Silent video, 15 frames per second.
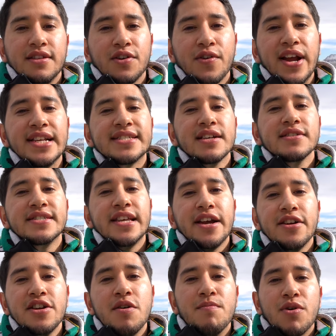The Great Salt
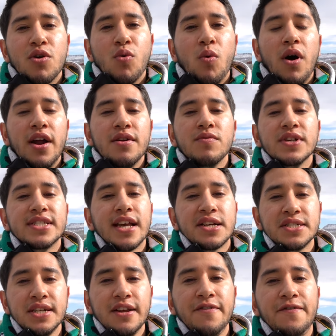Air number one was
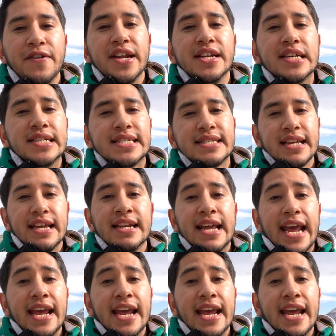actually finished in